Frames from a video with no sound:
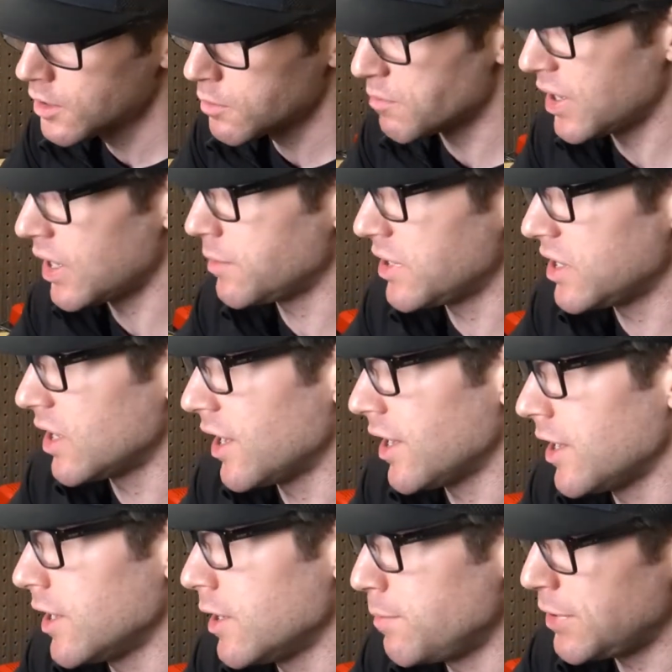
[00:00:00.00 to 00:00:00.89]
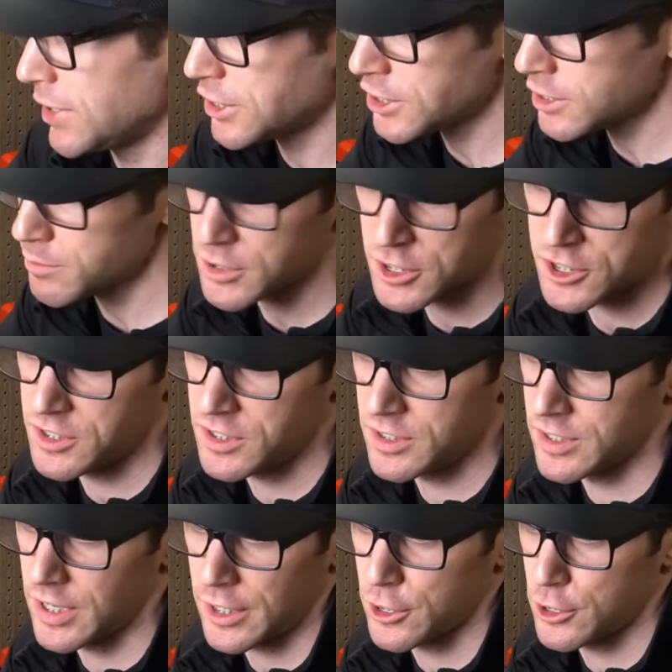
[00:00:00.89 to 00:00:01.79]
Maybe a pitching
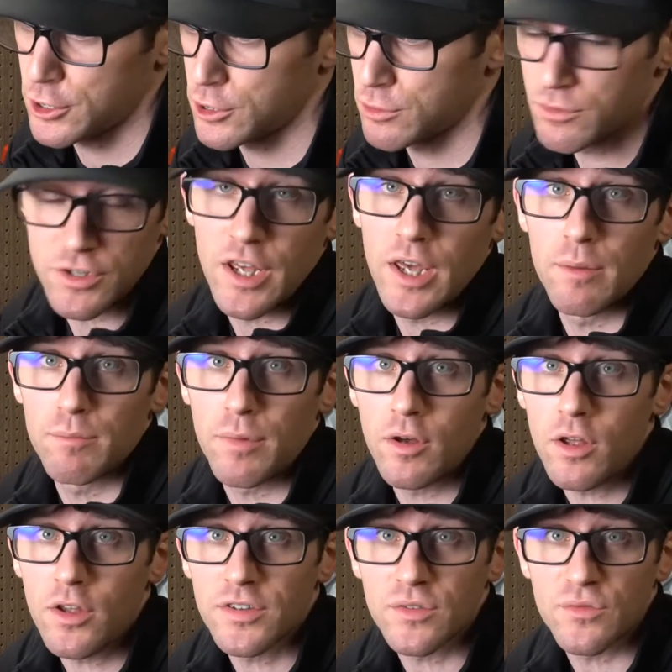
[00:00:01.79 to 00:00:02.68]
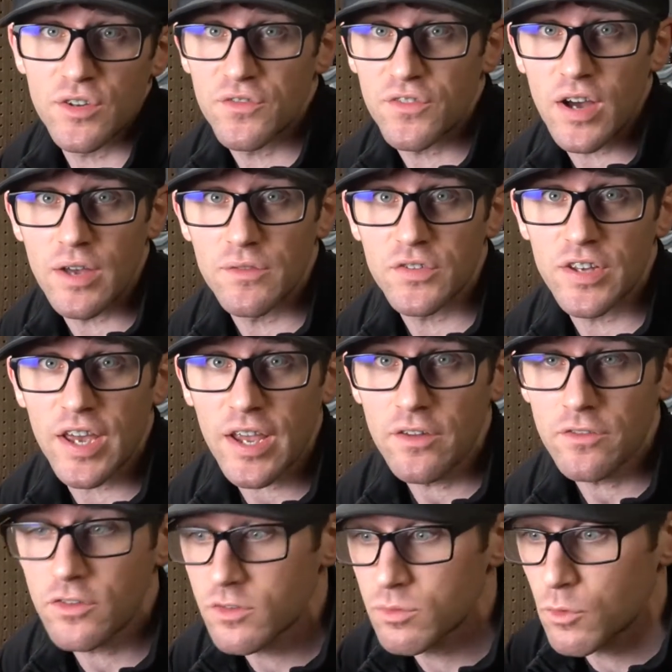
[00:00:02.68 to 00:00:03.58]
machine that can shoot 10 balls every 5
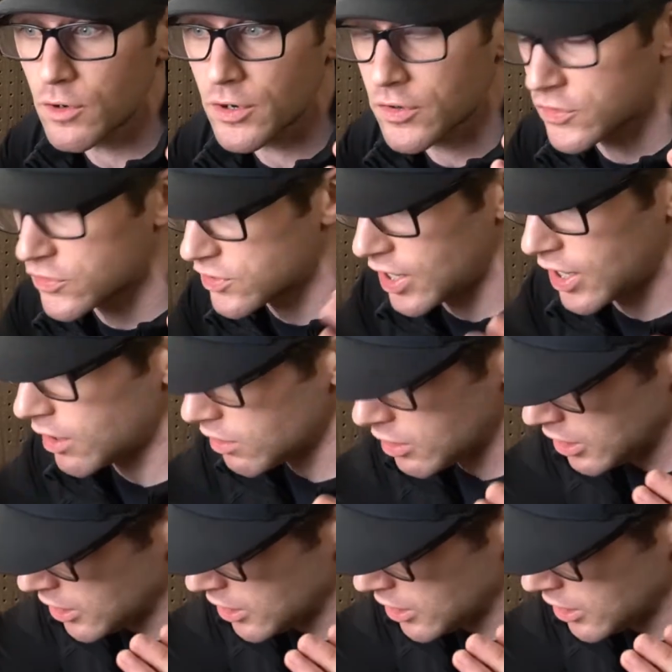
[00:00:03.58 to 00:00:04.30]
seconds is more your style.